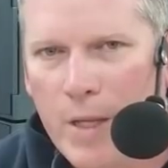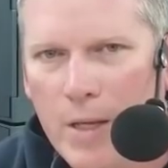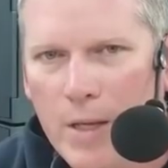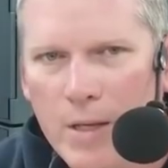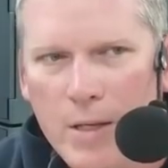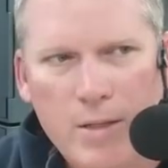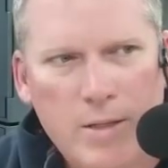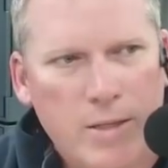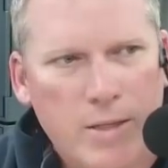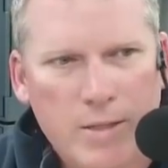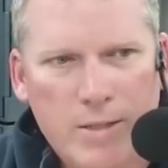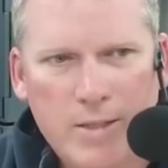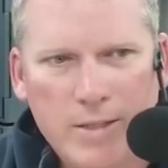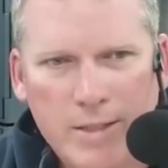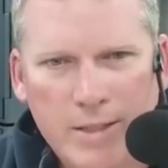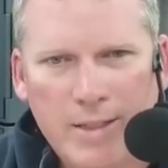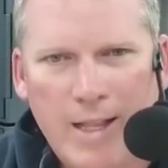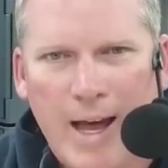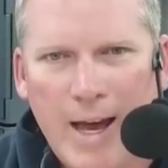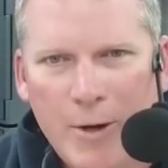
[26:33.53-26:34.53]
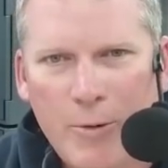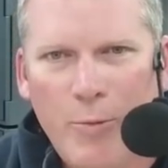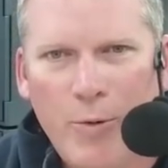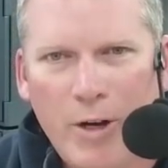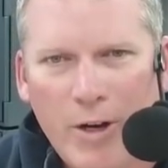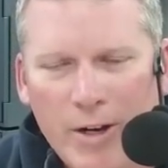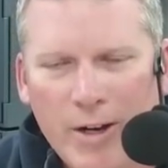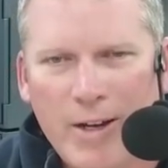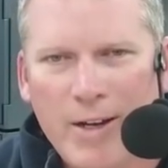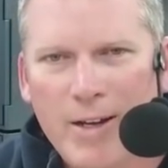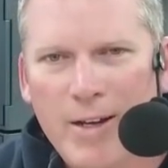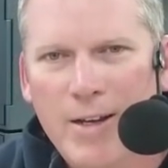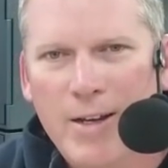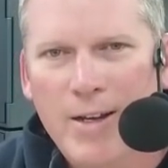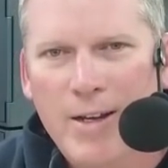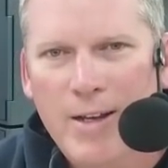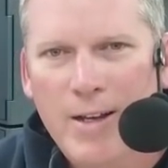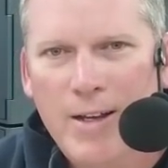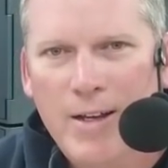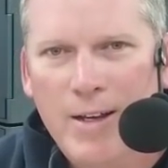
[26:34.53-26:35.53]
This is a lot of work.
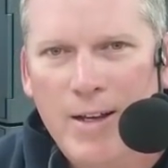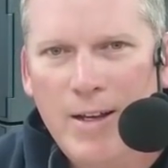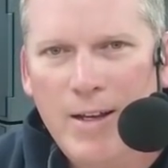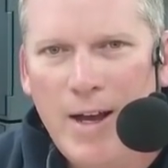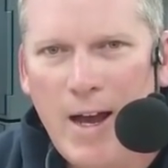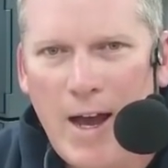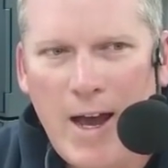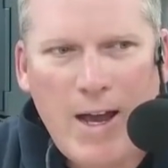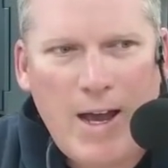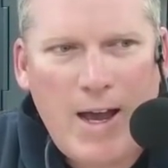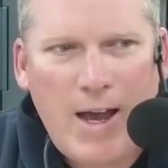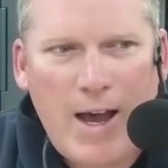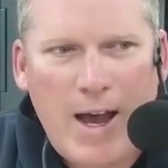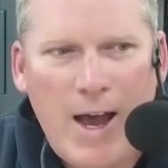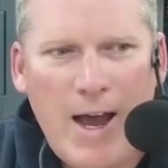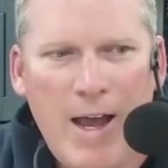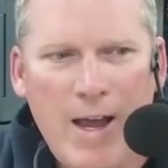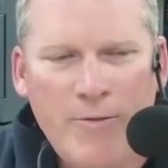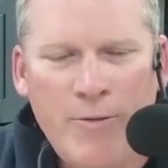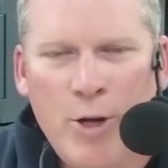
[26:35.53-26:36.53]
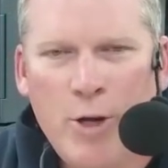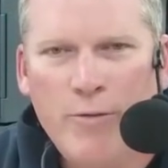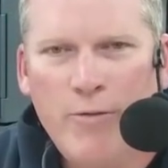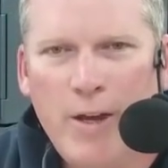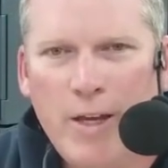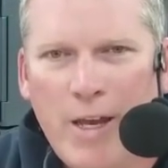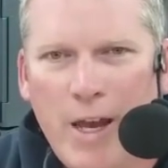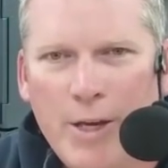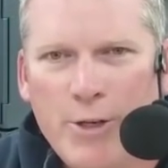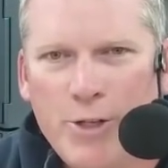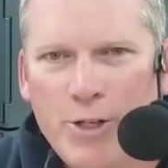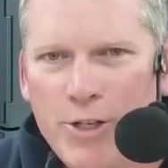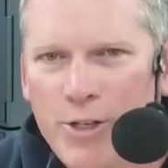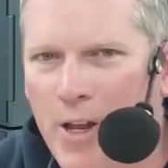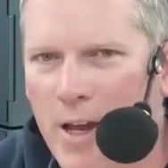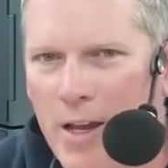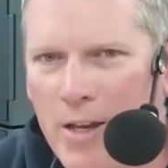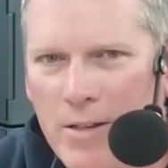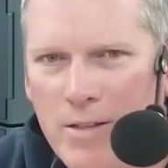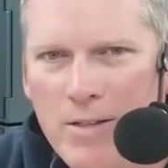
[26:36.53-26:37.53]
I have no vacation
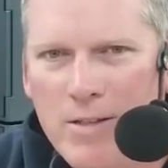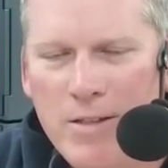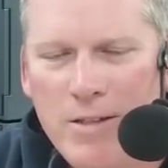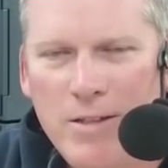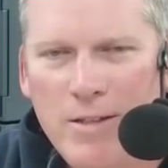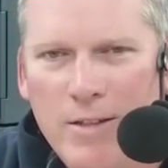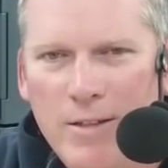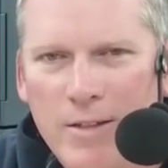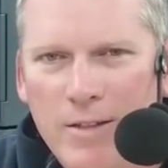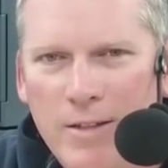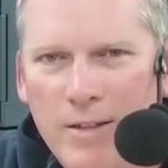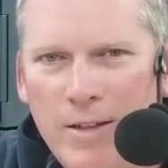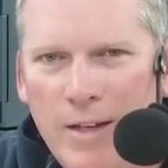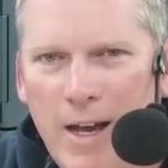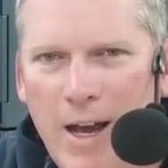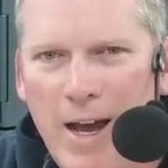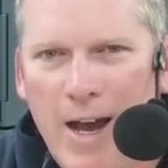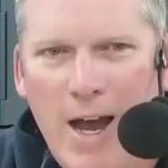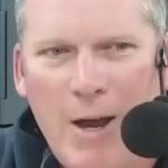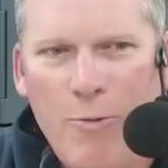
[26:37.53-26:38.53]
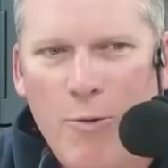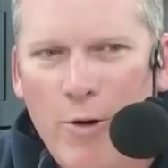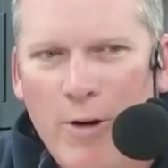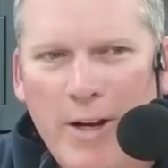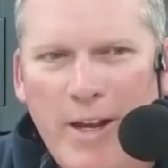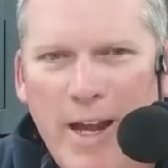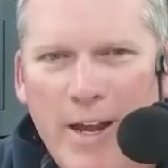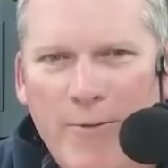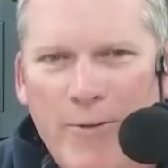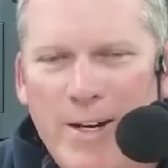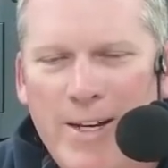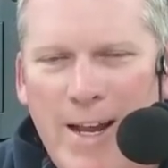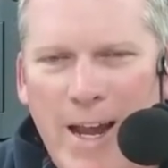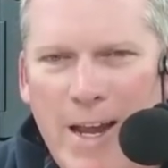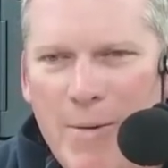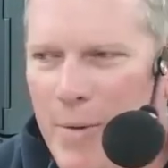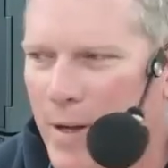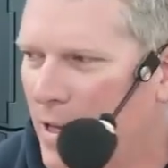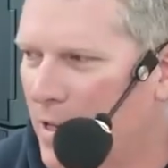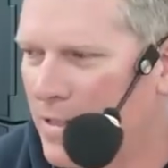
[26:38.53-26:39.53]
days. I work every
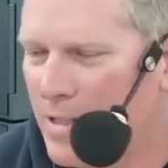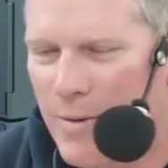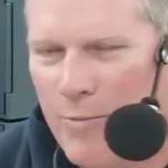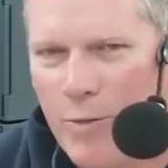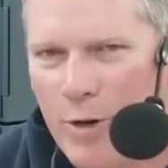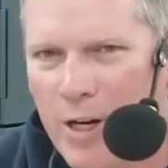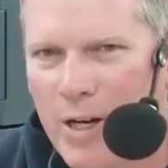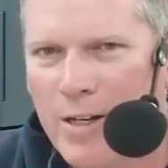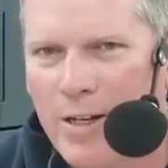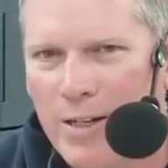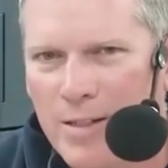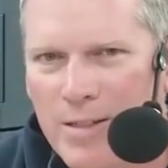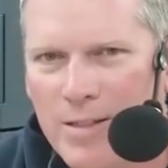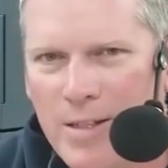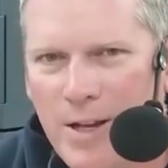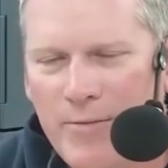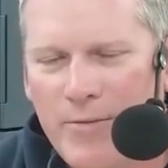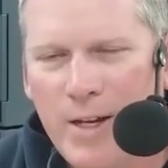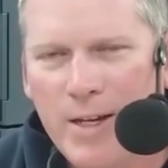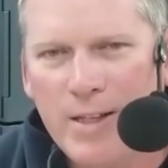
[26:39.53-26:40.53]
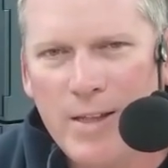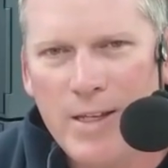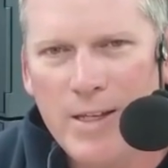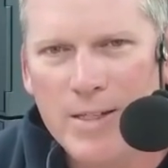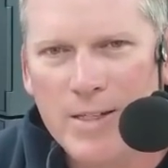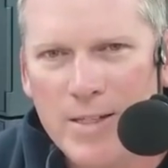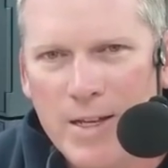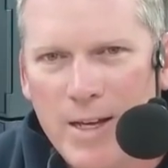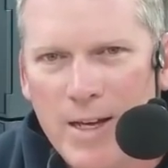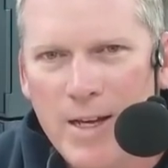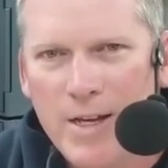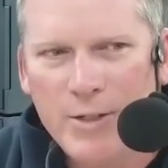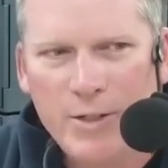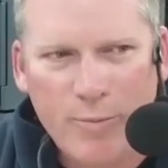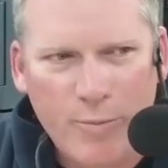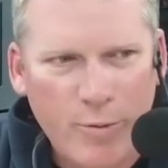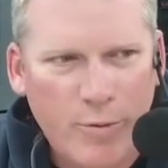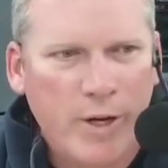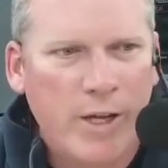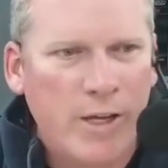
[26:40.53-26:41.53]
day because I'm working on stuff like this to
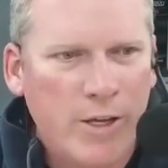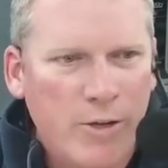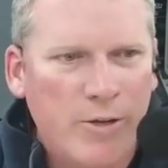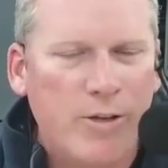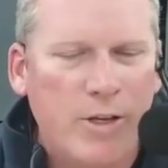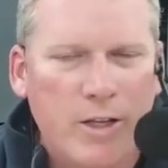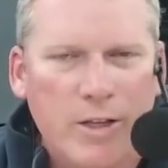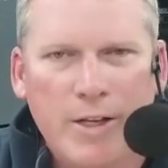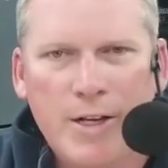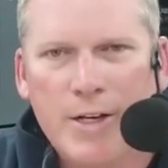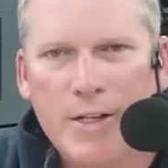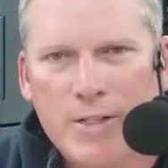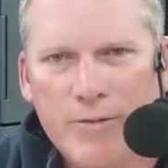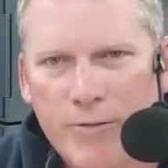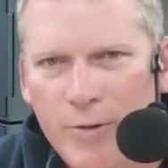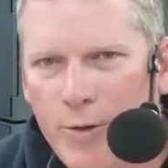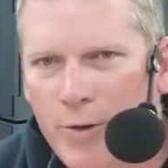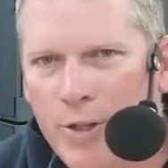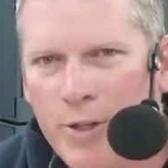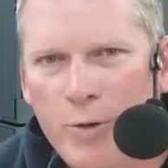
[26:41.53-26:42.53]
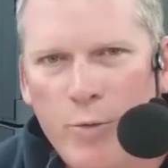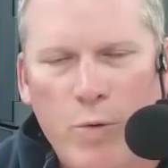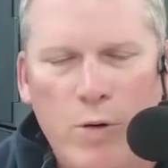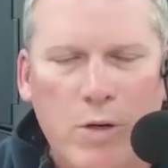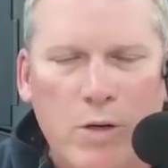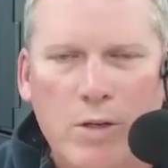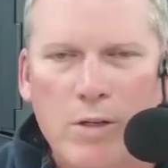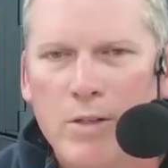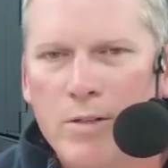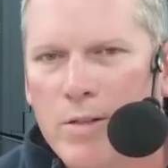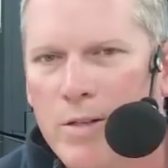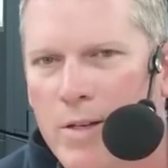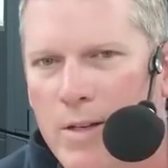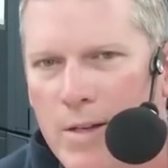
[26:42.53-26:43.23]
bring you the cleanest food in the world.